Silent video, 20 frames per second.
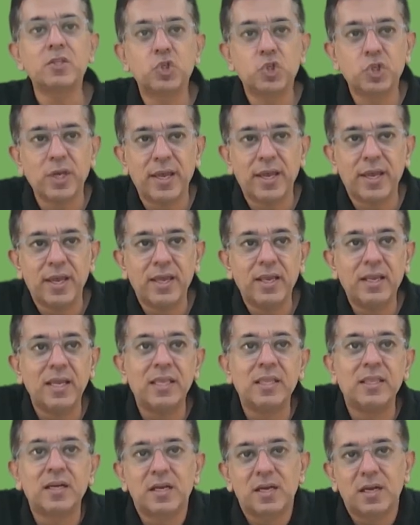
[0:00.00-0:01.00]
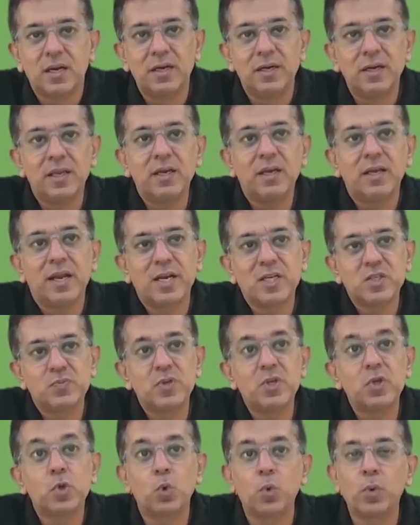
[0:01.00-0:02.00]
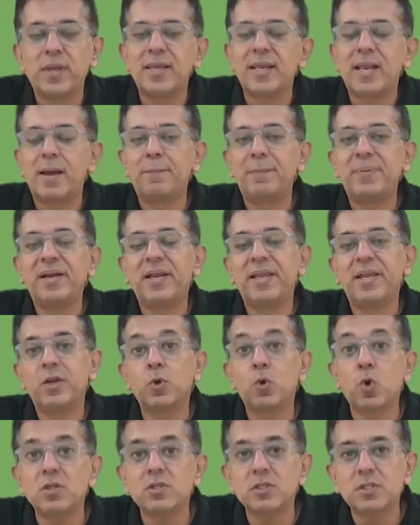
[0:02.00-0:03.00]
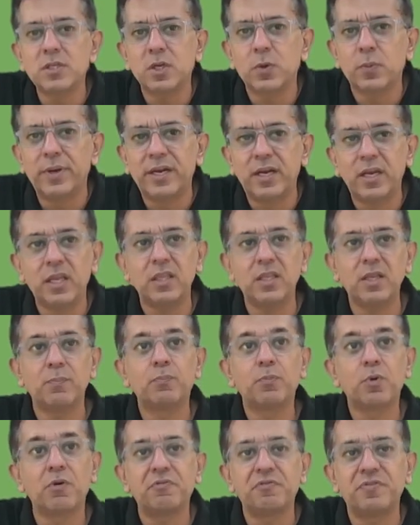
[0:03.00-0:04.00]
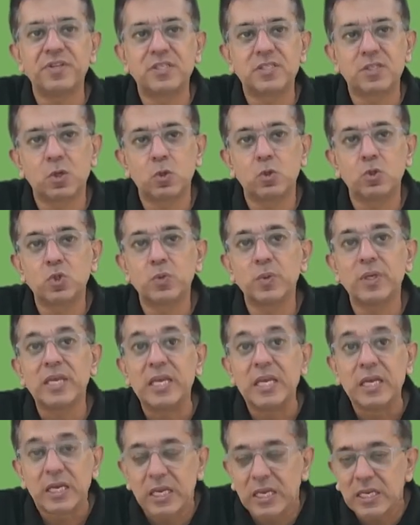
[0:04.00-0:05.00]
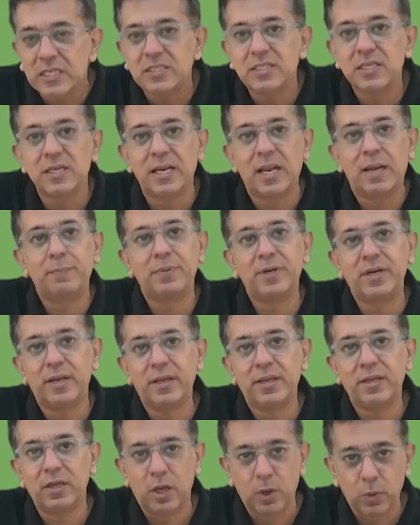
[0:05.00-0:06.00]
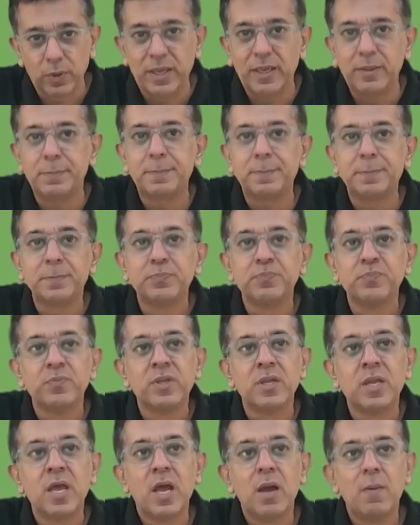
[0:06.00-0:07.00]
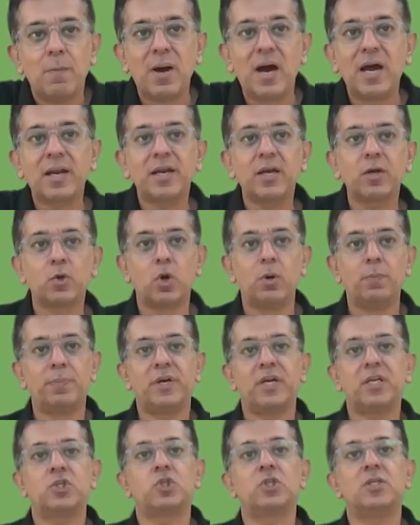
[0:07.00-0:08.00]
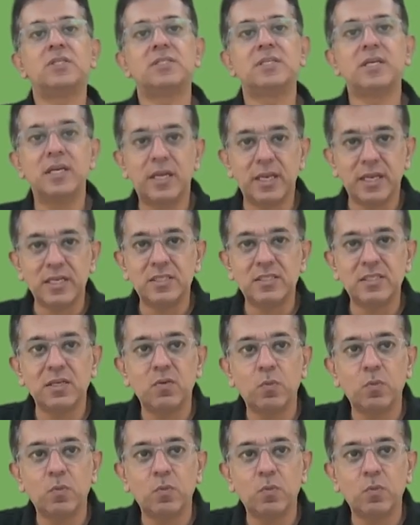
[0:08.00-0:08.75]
share in the current year has been growing rapidly, and consequently, their profits are also increasing rapidly. Okay. Market competition is increasing